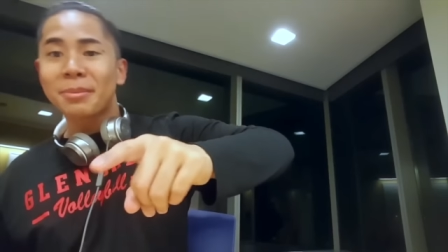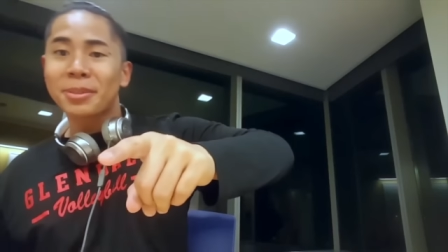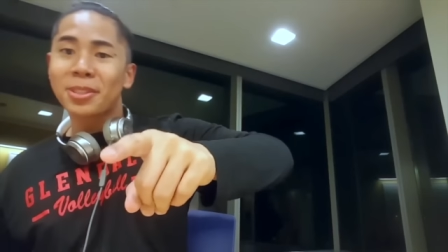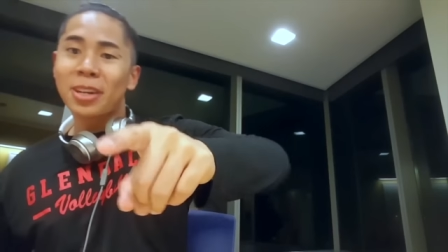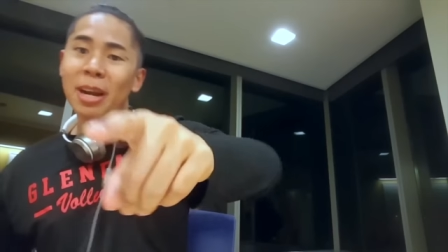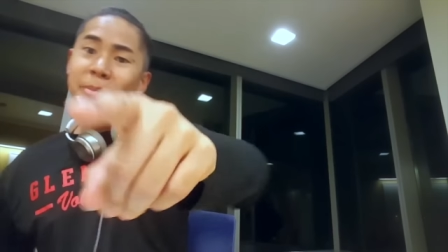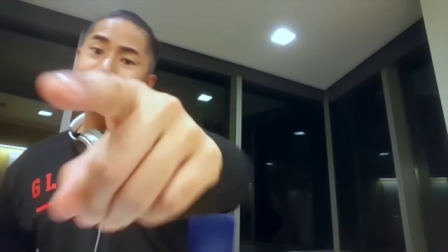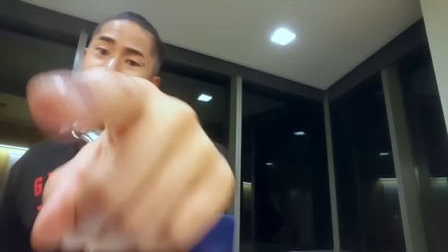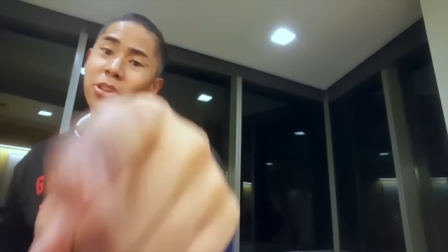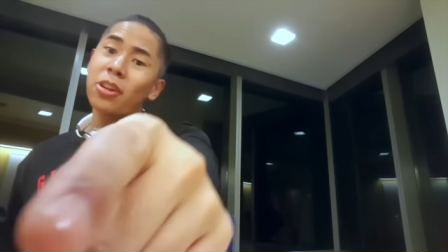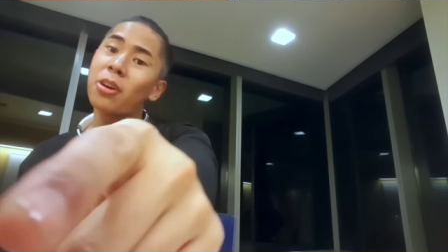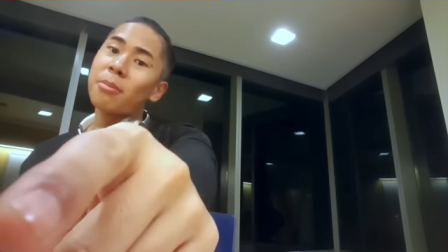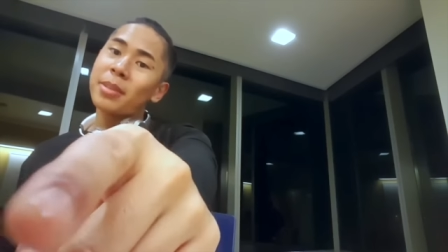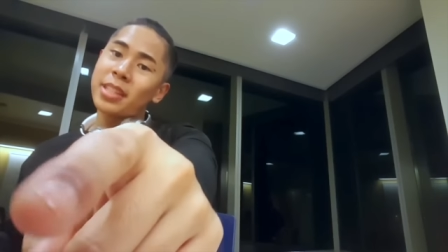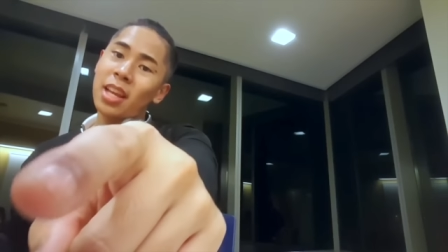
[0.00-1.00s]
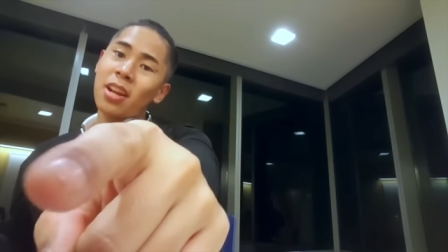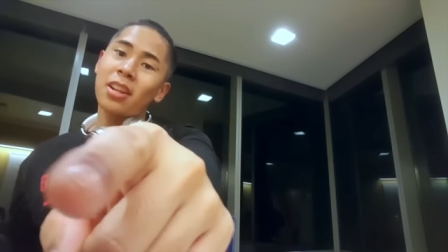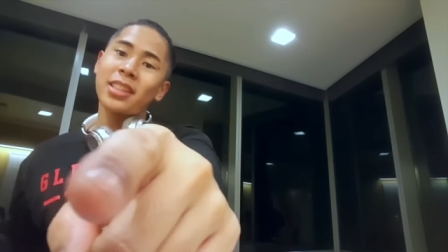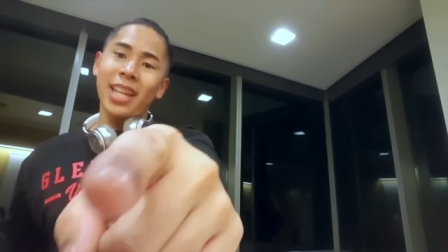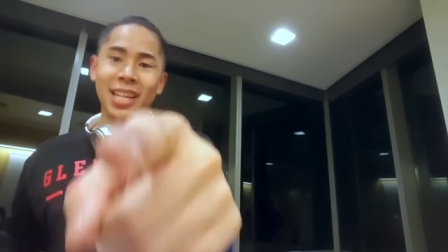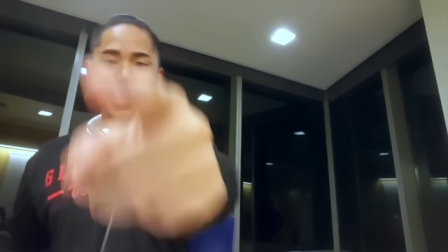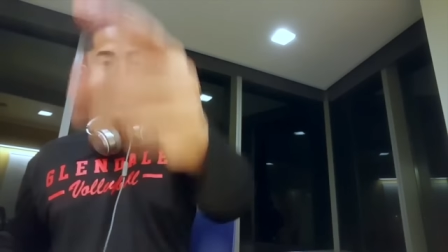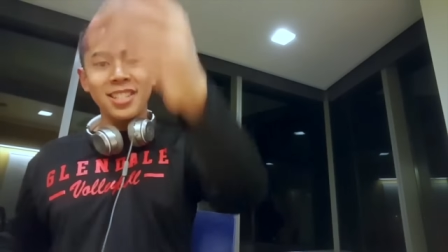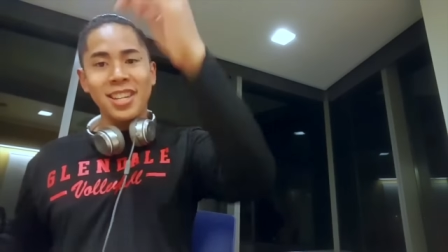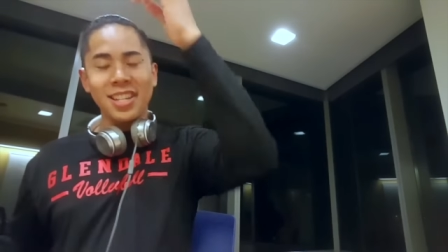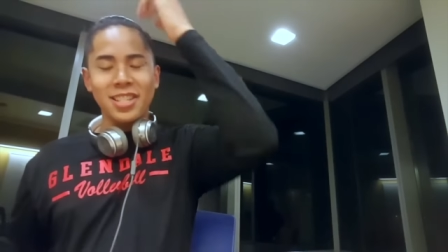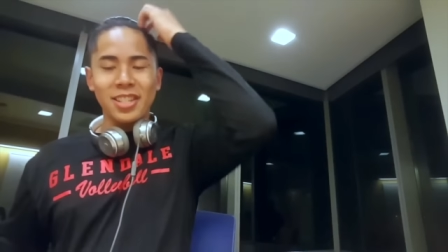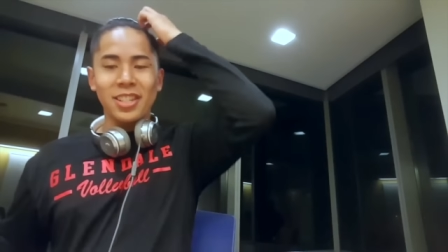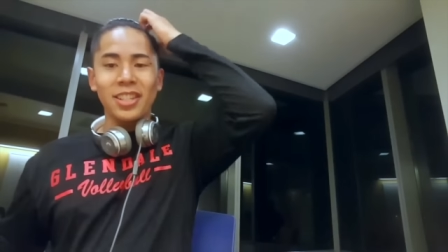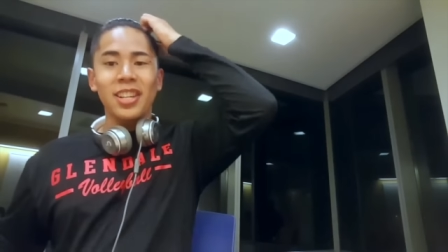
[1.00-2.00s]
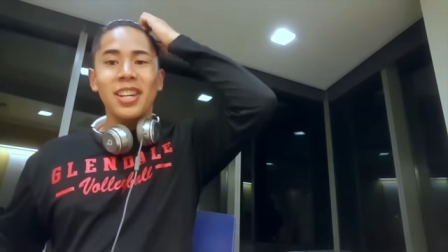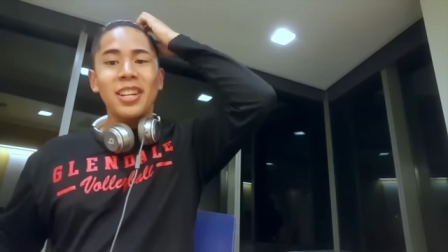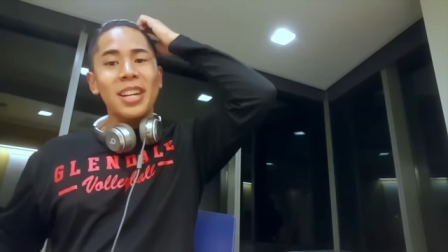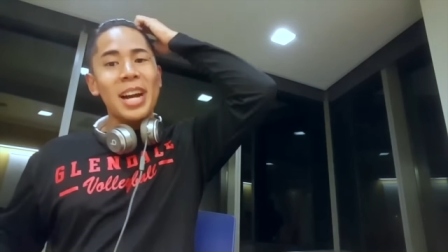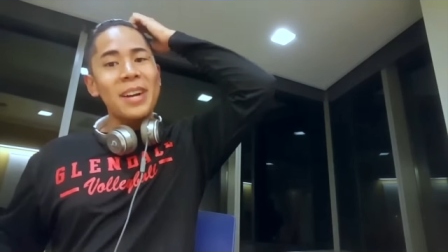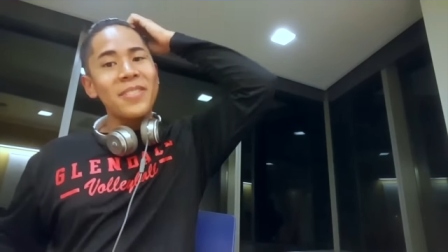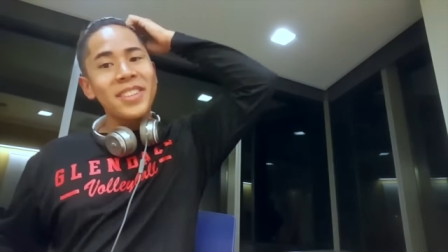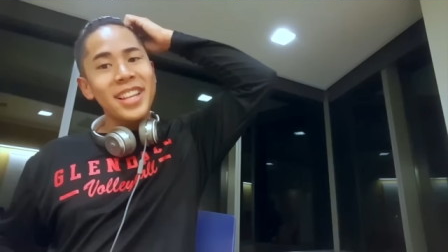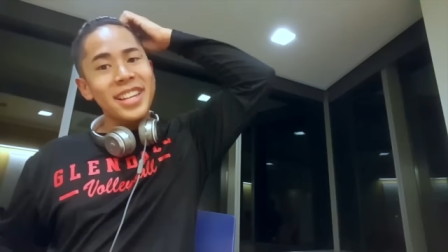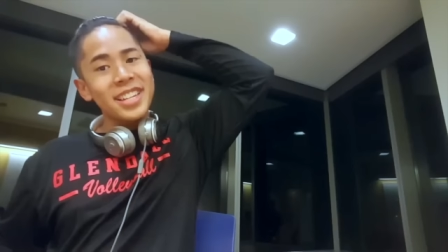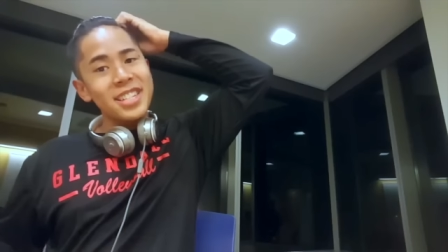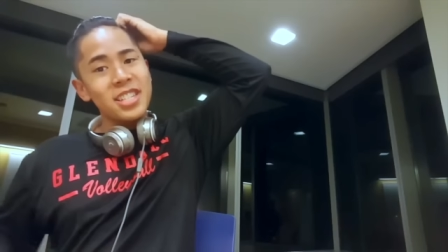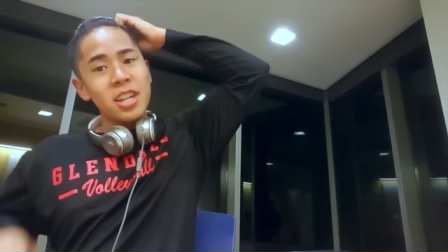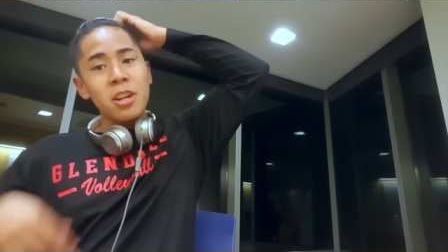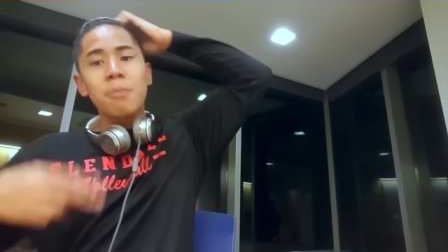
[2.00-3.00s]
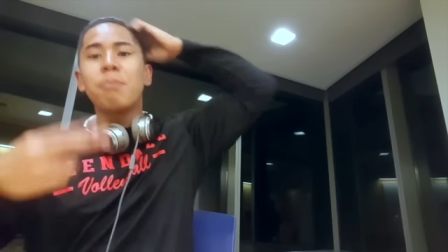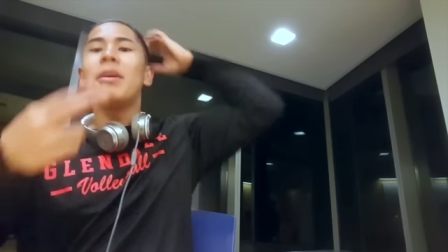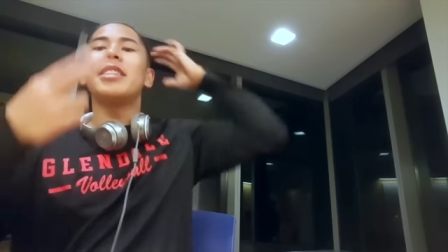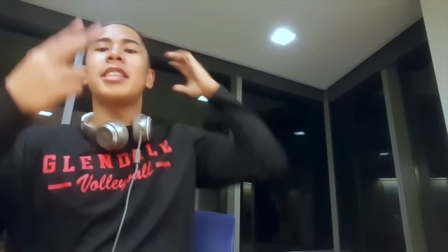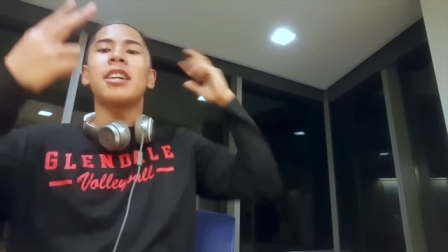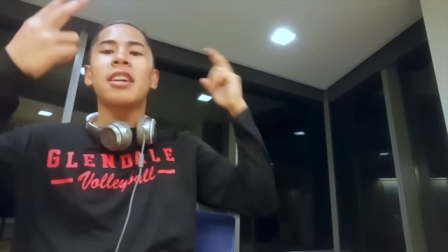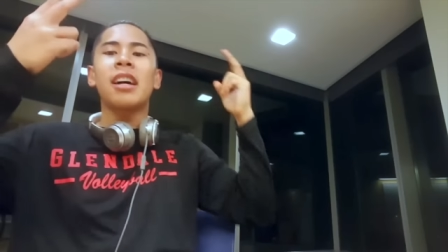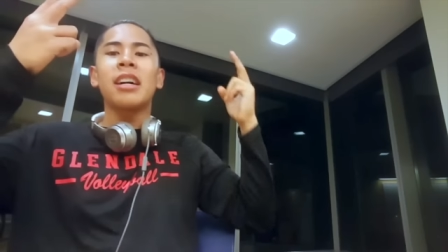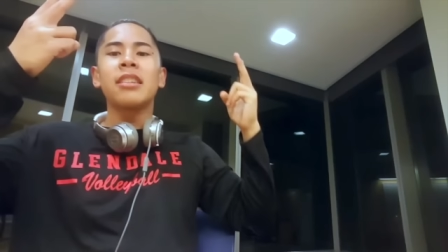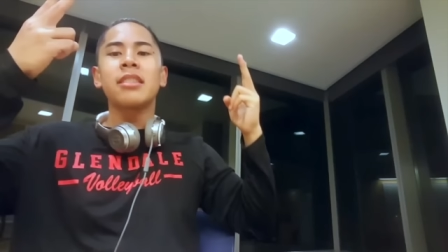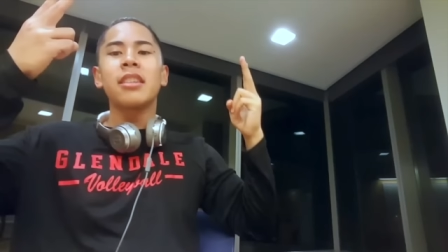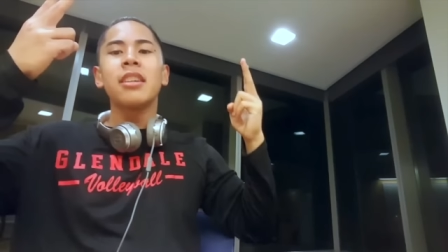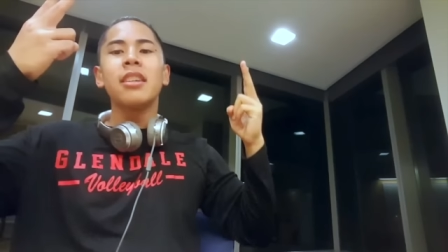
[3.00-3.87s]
Subscribe so you don't miss out on that suggestion. Comment, like, and share. Peace out, guys.